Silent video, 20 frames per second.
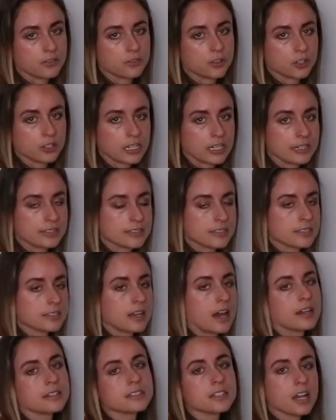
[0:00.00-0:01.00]
your knee does
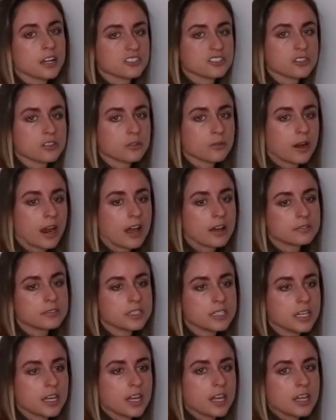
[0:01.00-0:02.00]
not touch the ground.
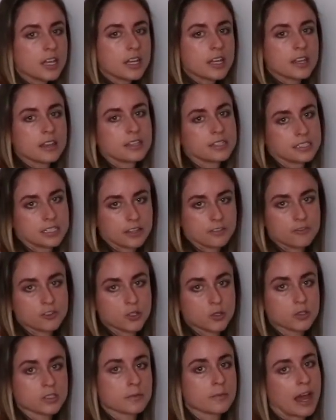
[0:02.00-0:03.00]
This gives you
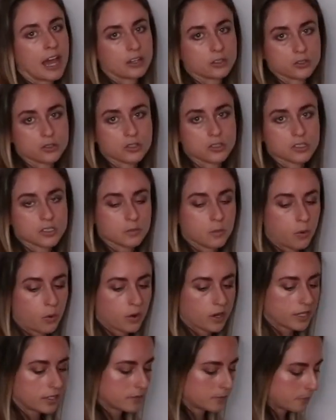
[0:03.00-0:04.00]
some extra
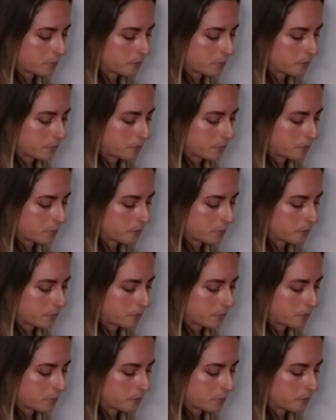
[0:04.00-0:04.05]
support.